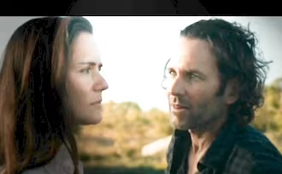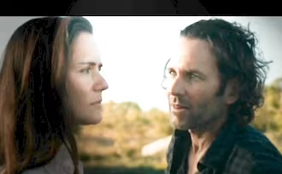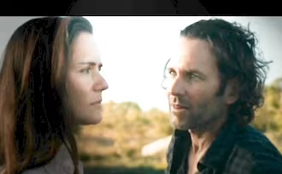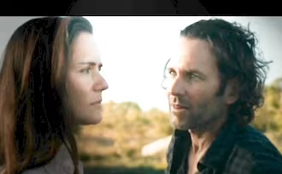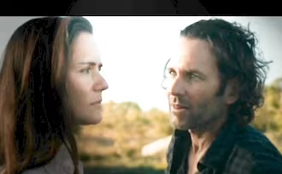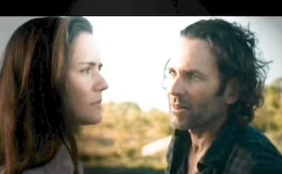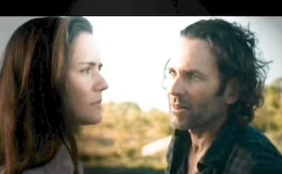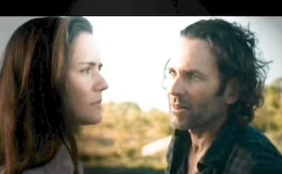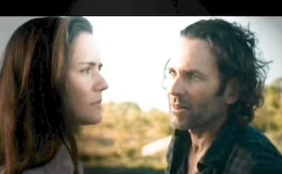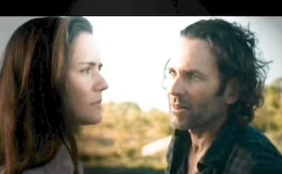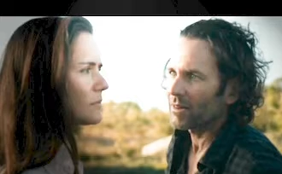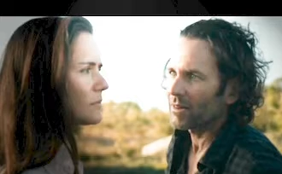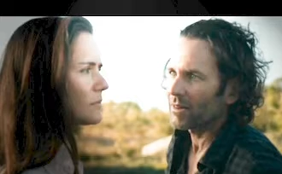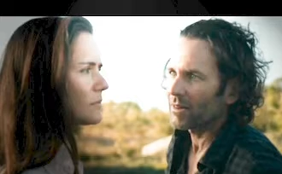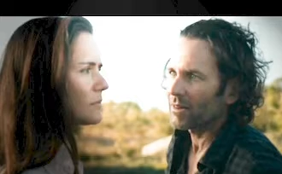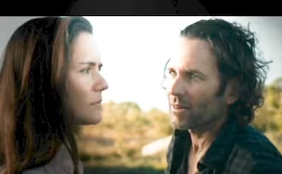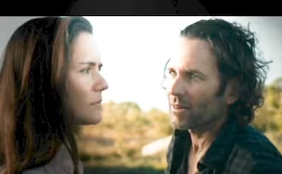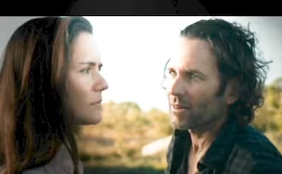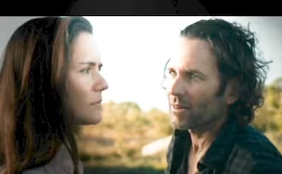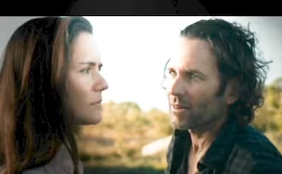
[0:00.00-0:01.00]

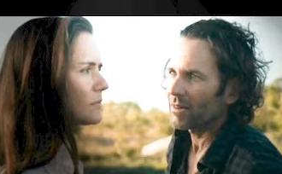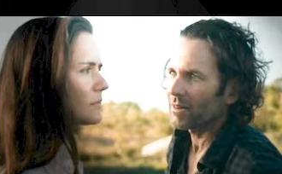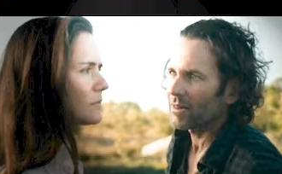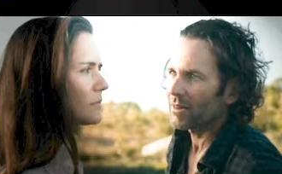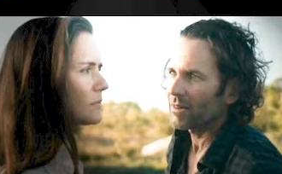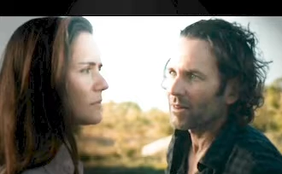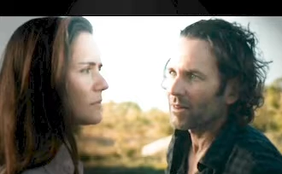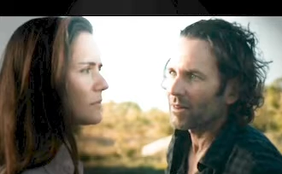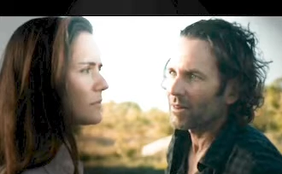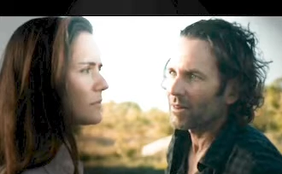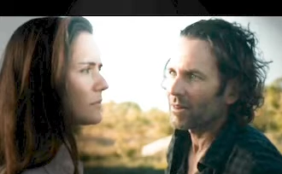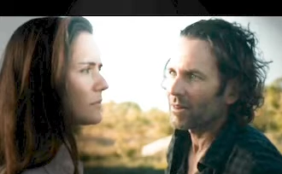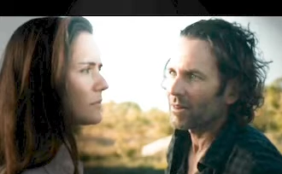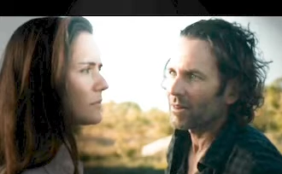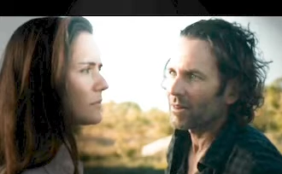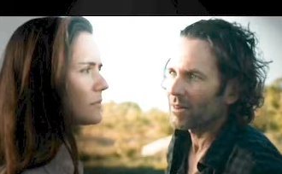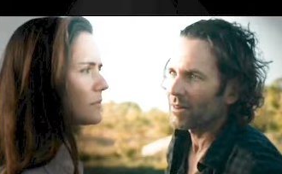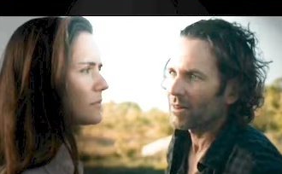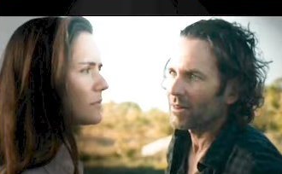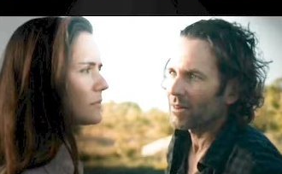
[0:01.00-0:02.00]

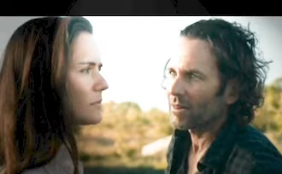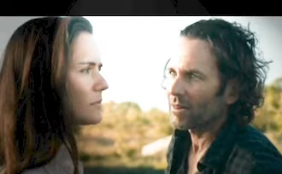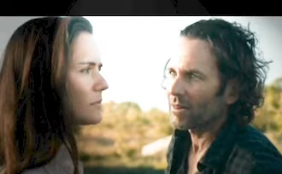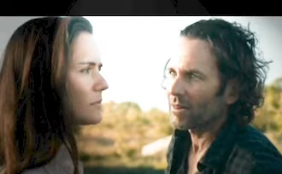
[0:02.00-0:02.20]
No one is speaking in this clip.